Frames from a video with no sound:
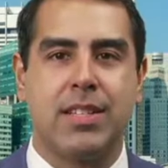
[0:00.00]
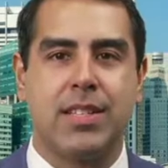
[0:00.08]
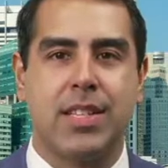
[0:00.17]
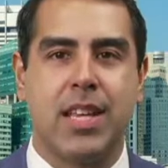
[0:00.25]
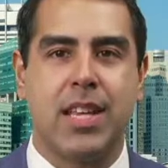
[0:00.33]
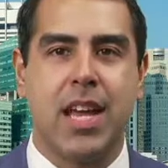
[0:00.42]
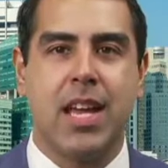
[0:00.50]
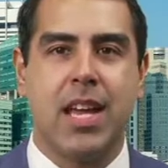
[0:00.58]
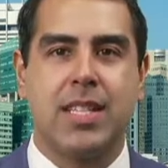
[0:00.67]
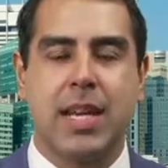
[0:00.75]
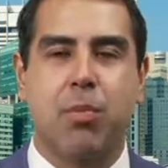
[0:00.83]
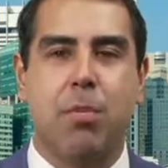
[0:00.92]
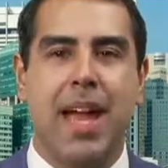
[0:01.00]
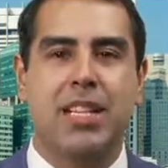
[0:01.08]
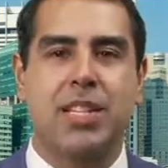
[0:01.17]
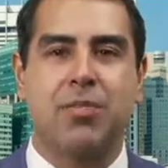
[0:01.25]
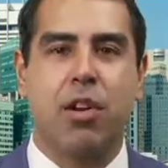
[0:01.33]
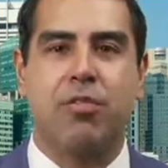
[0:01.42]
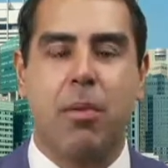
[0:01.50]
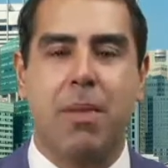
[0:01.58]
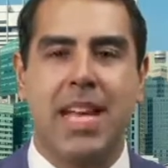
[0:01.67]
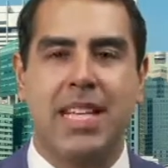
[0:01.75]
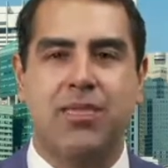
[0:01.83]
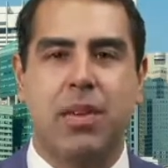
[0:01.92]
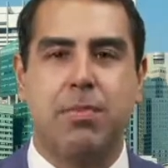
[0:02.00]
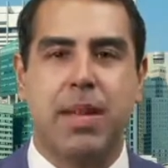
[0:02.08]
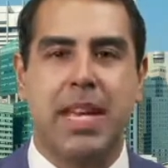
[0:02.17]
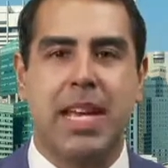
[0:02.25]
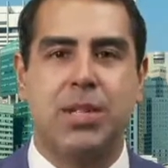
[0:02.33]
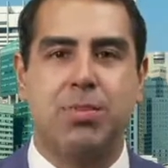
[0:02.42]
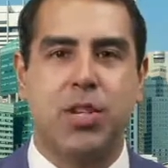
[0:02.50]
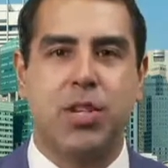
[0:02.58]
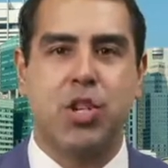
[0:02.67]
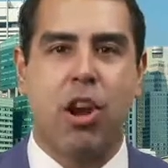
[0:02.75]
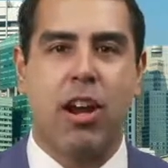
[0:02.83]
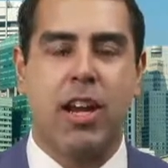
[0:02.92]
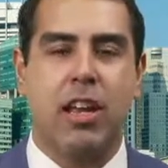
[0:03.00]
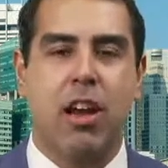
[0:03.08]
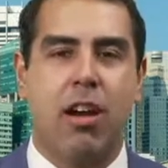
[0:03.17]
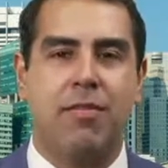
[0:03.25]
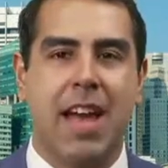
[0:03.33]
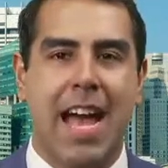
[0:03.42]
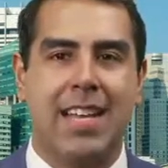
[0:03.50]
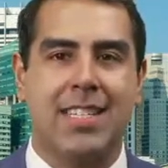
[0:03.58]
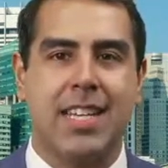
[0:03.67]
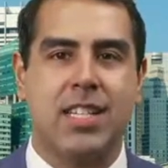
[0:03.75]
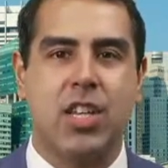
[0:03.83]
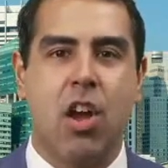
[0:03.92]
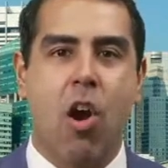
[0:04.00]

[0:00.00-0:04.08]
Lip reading: Singapore banks differ from SVB as majority of assets